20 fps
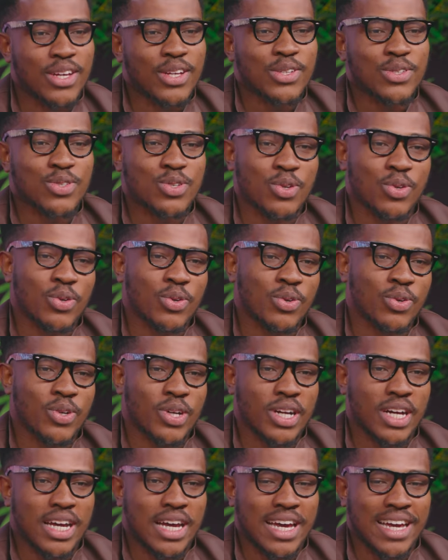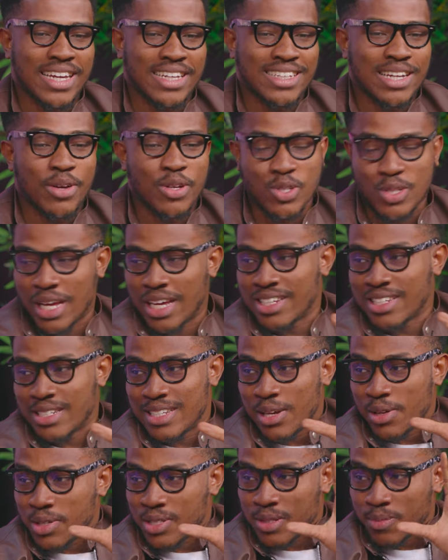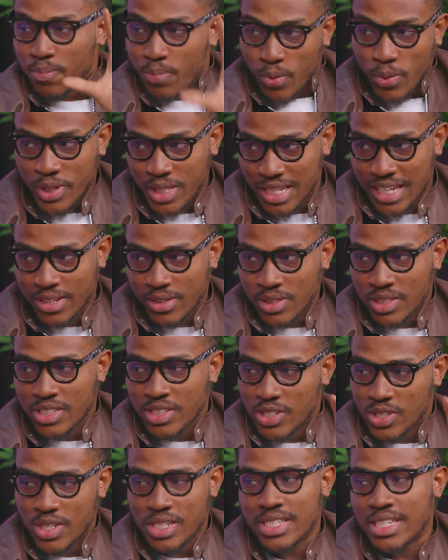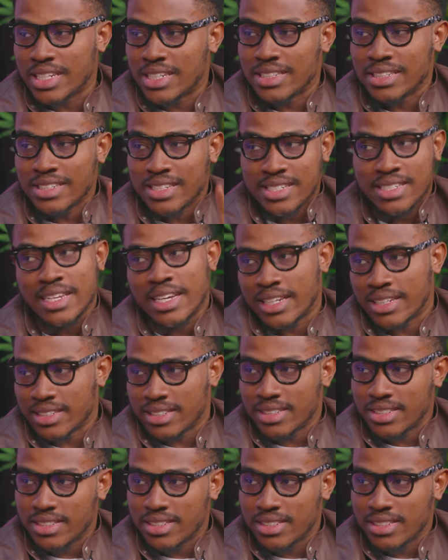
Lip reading: So that was the point I got interested in design.